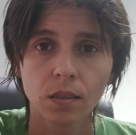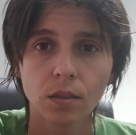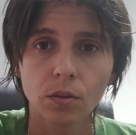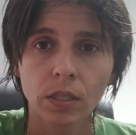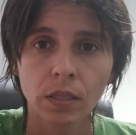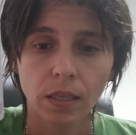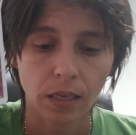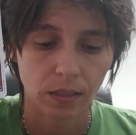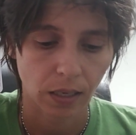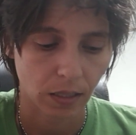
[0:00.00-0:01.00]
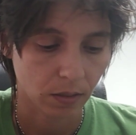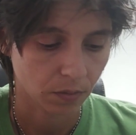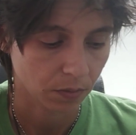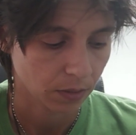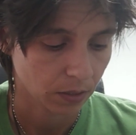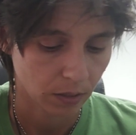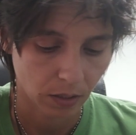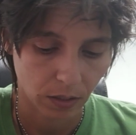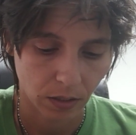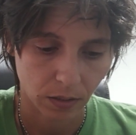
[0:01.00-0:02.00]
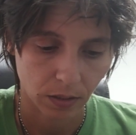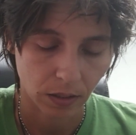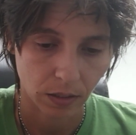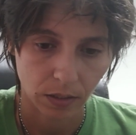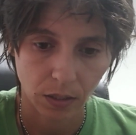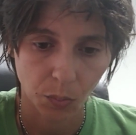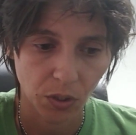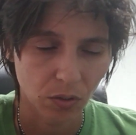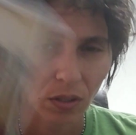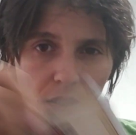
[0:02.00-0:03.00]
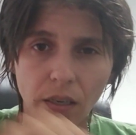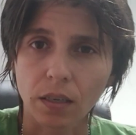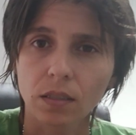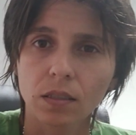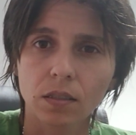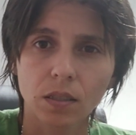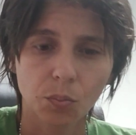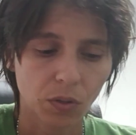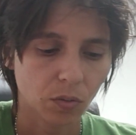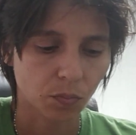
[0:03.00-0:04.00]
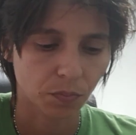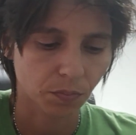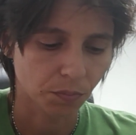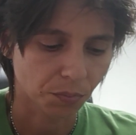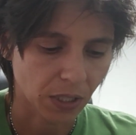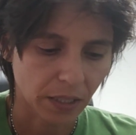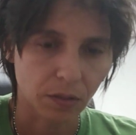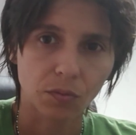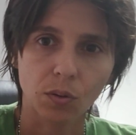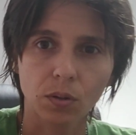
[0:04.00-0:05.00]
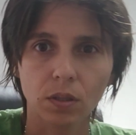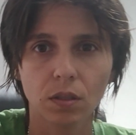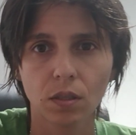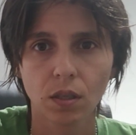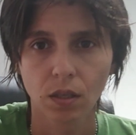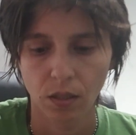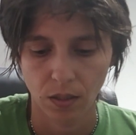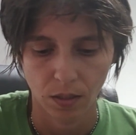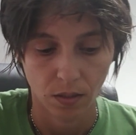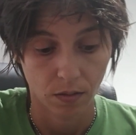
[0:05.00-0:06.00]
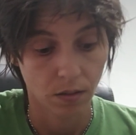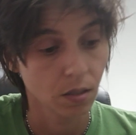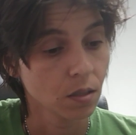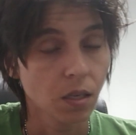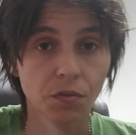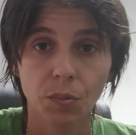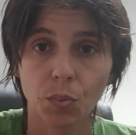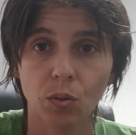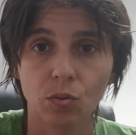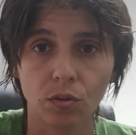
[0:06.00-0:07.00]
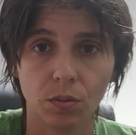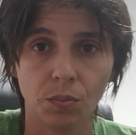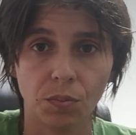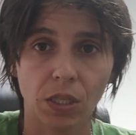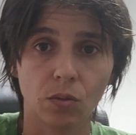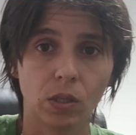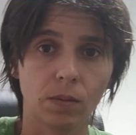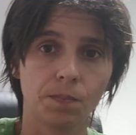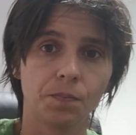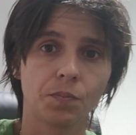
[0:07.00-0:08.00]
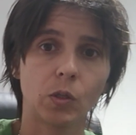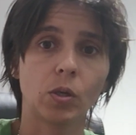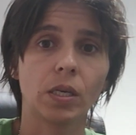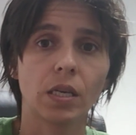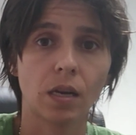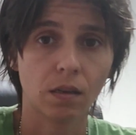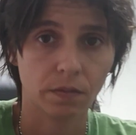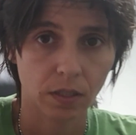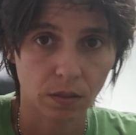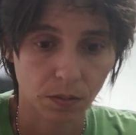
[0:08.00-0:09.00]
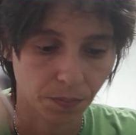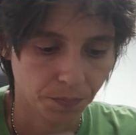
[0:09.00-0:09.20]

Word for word: you're in that kind of state here and it's keeping you stuck it's keeping you blindfolded this is self-imposed by the way you can get out of this